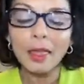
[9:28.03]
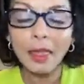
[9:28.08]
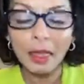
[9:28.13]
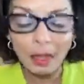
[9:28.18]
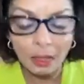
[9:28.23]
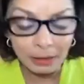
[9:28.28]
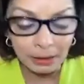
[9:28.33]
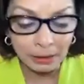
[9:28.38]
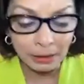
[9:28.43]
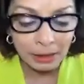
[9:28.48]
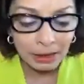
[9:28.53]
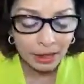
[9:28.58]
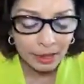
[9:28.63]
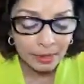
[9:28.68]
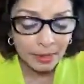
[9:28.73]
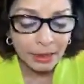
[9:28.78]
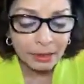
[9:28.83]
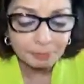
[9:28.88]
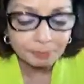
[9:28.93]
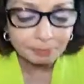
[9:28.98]

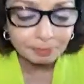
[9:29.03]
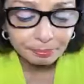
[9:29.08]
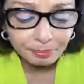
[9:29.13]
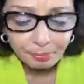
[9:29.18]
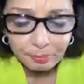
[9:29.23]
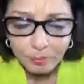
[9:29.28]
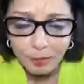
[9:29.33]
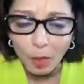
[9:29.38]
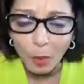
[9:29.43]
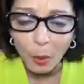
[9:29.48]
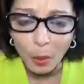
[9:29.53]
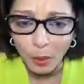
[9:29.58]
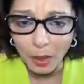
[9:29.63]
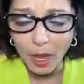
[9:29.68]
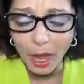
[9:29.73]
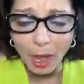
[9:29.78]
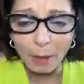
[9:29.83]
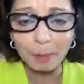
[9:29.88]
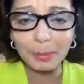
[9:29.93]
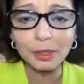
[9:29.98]
And then what
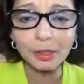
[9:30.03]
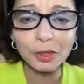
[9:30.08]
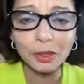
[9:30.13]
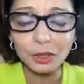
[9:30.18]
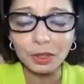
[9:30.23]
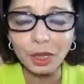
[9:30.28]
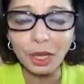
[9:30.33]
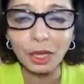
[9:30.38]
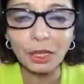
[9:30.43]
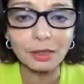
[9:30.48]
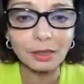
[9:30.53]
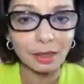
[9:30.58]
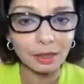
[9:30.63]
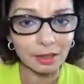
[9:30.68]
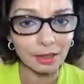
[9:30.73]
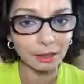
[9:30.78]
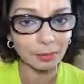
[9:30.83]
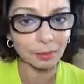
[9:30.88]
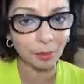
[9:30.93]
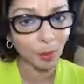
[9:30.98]
happens, you guys, I
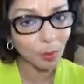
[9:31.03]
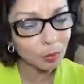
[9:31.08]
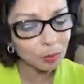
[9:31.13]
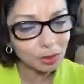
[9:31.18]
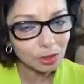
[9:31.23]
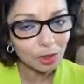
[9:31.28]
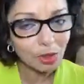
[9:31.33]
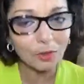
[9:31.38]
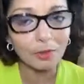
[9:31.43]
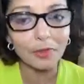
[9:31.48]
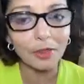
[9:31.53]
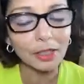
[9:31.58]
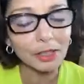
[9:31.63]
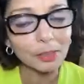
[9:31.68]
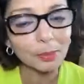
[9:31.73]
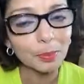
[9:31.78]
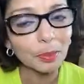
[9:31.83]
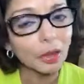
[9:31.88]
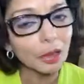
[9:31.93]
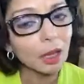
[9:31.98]
did post it on
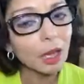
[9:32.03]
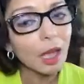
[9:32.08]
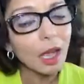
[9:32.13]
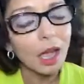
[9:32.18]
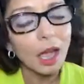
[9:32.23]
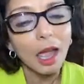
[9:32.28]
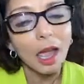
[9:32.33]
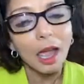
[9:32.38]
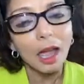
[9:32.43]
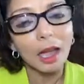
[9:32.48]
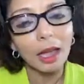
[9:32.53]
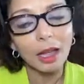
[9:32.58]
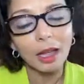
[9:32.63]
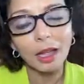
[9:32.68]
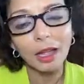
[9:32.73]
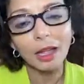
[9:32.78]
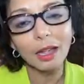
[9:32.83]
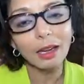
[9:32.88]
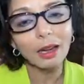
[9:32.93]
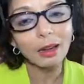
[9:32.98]
Facebook,
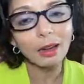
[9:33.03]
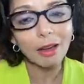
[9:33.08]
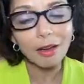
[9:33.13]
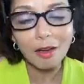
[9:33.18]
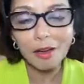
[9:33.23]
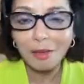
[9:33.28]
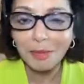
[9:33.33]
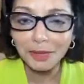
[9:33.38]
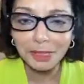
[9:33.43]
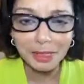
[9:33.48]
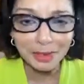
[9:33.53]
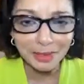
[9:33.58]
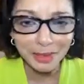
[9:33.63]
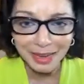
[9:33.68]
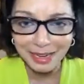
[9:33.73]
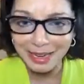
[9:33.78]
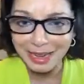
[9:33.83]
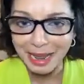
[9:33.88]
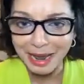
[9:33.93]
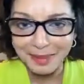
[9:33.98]
and a whole bunch of my
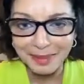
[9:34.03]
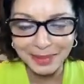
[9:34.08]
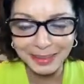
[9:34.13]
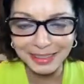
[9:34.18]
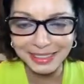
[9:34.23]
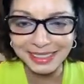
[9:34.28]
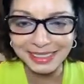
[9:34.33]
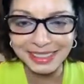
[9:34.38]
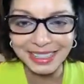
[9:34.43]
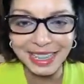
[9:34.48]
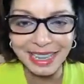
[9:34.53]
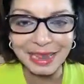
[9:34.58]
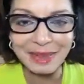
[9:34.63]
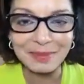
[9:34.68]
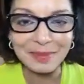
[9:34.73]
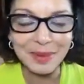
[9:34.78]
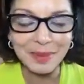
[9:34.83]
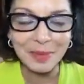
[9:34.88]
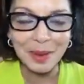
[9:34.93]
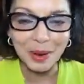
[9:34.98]
neighbors came
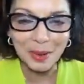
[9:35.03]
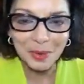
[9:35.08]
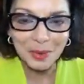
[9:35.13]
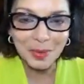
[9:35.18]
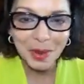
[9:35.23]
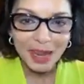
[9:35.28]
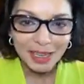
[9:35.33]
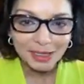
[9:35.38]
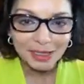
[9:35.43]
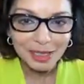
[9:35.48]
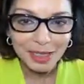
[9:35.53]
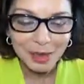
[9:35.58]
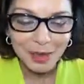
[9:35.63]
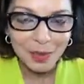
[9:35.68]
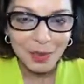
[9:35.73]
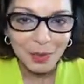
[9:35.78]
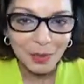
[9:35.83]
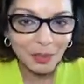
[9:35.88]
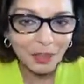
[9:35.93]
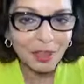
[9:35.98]
to my
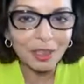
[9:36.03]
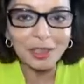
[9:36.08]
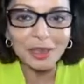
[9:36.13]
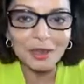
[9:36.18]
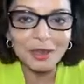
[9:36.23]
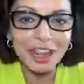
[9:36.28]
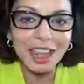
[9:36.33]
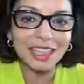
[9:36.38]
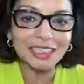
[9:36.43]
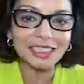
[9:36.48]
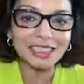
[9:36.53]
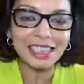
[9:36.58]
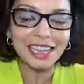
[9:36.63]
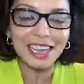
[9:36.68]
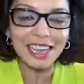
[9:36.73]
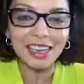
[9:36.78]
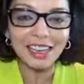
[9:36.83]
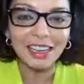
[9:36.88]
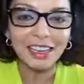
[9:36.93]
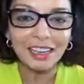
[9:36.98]
rescue. Thank you,
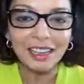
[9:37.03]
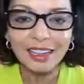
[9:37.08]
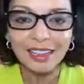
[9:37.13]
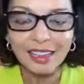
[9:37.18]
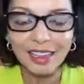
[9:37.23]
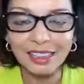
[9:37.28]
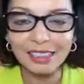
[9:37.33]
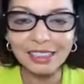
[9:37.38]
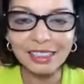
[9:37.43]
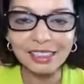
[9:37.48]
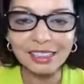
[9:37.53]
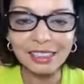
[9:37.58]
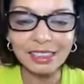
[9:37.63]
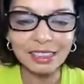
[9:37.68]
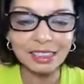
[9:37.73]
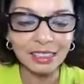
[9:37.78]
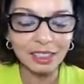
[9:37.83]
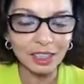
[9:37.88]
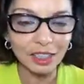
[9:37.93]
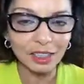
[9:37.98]
Nancy. Nancy
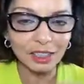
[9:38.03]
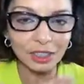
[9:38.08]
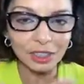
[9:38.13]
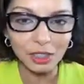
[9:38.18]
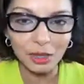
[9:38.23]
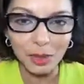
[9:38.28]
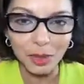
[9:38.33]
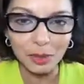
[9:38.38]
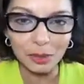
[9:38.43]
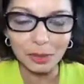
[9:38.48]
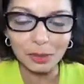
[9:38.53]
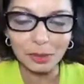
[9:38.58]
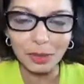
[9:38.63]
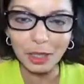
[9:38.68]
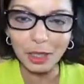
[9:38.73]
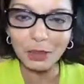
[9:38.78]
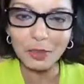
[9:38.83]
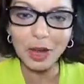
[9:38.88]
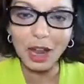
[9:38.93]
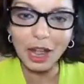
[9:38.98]
says, here's the code to my
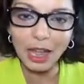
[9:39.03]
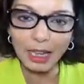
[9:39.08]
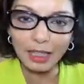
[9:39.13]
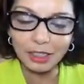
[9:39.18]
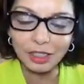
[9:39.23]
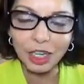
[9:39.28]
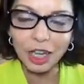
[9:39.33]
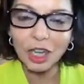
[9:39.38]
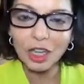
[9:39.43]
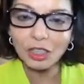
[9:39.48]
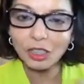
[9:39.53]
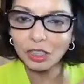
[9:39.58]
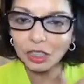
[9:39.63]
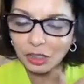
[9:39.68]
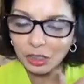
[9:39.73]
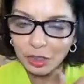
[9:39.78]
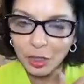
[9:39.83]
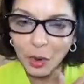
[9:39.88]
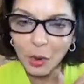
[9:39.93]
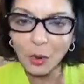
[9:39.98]
garage.
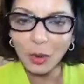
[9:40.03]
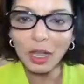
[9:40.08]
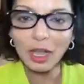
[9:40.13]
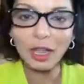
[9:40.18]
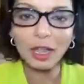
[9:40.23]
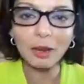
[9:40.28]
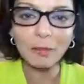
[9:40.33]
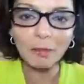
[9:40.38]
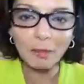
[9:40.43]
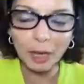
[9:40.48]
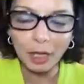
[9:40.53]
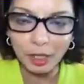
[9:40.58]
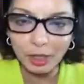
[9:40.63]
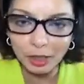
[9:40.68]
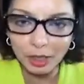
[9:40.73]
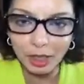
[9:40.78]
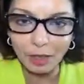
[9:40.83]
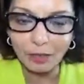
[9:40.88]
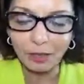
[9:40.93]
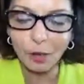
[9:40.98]
Just go in, make
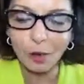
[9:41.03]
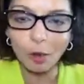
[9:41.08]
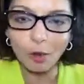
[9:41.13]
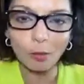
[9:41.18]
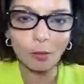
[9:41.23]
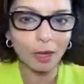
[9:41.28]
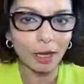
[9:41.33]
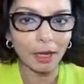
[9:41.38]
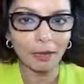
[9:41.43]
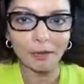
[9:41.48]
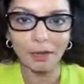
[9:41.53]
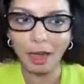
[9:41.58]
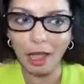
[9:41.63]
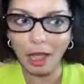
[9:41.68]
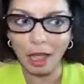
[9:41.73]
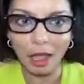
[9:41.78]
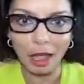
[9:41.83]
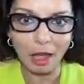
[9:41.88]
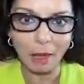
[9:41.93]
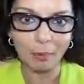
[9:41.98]
yourself at home. I have an
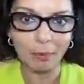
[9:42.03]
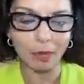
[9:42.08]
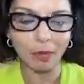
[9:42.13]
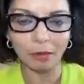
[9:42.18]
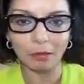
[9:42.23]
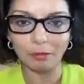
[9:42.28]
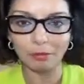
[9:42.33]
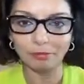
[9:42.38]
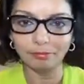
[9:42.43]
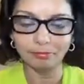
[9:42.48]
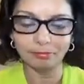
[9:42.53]
app. I'll,